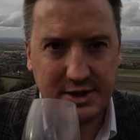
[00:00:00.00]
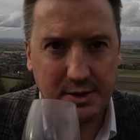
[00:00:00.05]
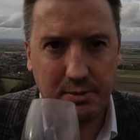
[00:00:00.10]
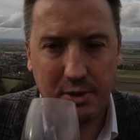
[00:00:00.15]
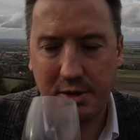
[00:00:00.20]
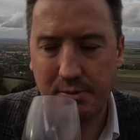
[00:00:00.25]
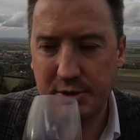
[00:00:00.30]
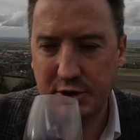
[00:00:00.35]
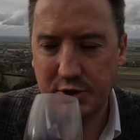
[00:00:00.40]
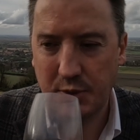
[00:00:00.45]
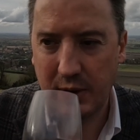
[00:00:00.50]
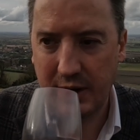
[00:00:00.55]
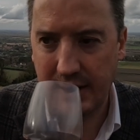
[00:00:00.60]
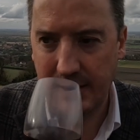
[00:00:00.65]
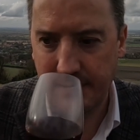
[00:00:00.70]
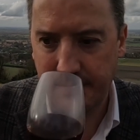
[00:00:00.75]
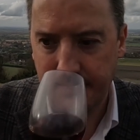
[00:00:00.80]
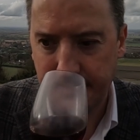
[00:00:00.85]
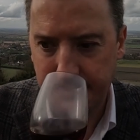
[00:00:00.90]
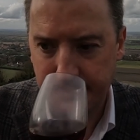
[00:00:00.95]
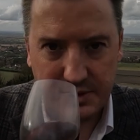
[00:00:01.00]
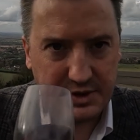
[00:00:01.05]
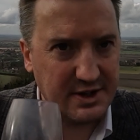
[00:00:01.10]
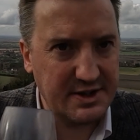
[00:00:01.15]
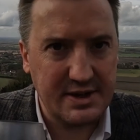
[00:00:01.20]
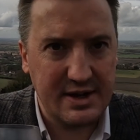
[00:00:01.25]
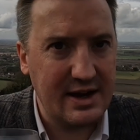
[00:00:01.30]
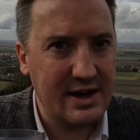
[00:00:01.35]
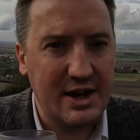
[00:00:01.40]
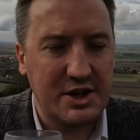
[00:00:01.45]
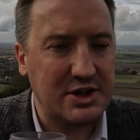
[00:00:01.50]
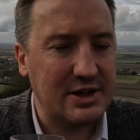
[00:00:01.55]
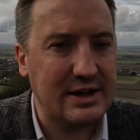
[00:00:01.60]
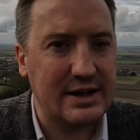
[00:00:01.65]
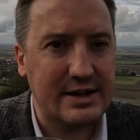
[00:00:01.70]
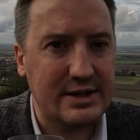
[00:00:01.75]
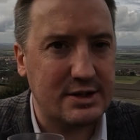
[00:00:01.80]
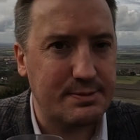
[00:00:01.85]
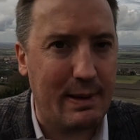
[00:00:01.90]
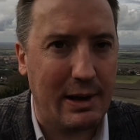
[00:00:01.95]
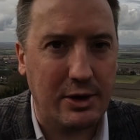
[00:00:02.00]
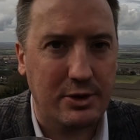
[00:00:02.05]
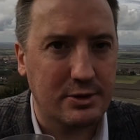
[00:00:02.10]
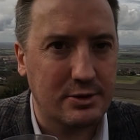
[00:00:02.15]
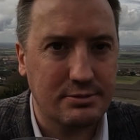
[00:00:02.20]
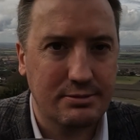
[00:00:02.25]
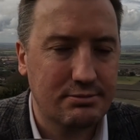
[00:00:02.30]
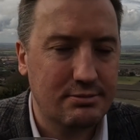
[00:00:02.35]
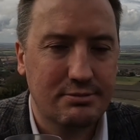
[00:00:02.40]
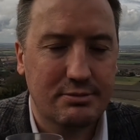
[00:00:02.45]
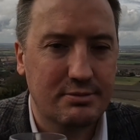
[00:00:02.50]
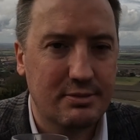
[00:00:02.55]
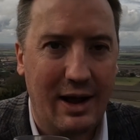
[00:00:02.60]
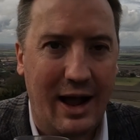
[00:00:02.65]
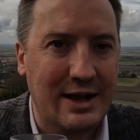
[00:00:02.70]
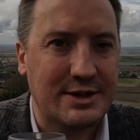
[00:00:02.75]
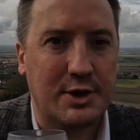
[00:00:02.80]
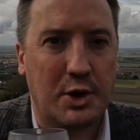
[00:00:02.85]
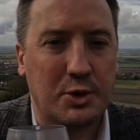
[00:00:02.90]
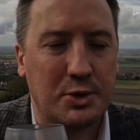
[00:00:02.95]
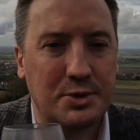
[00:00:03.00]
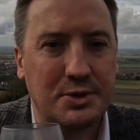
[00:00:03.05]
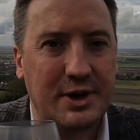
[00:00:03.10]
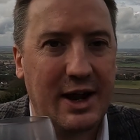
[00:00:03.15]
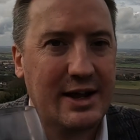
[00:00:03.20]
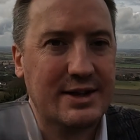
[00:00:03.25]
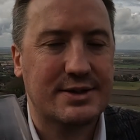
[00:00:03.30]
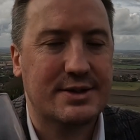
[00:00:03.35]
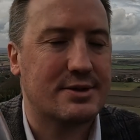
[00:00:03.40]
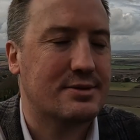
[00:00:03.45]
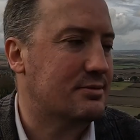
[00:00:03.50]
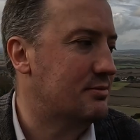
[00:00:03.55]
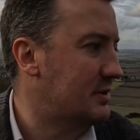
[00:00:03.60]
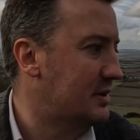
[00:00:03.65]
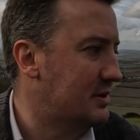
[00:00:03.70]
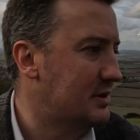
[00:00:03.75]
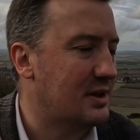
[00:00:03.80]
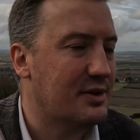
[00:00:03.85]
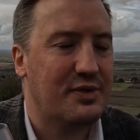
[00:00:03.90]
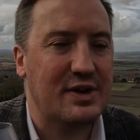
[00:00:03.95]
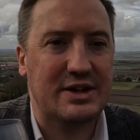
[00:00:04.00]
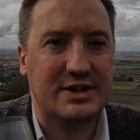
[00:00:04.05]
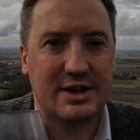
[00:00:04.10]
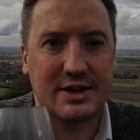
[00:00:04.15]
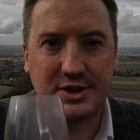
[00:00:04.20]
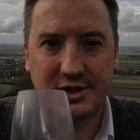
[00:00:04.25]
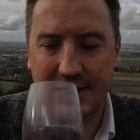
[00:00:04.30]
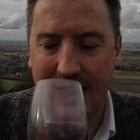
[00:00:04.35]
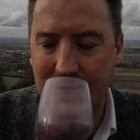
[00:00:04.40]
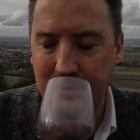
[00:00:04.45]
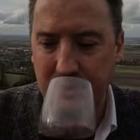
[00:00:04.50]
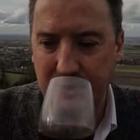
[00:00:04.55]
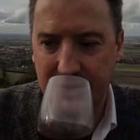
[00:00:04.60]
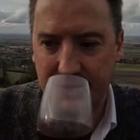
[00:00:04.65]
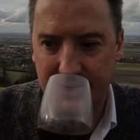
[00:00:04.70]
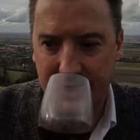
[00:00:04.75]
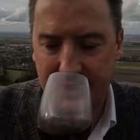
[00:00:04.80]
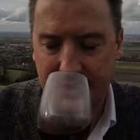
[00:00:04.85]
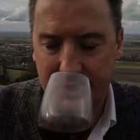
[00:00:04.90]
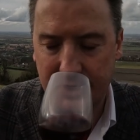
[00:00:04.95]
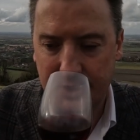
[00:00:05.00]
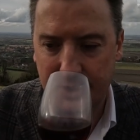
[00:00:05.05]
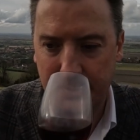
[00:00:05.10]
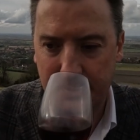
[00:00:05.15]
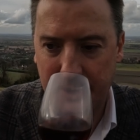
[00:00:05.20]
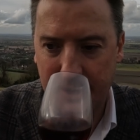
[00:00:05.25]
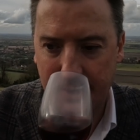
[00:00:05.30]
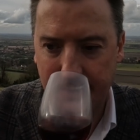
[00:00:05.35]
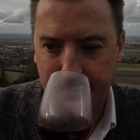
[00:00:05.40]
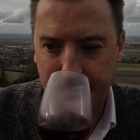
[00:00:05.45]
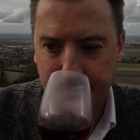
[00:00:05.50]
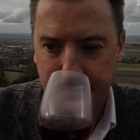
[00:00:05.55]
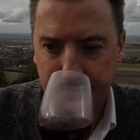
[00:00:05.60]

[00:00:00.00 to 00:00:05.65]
somewhere in between. It doesn't initially smell as old as the vintage label suggests it should be.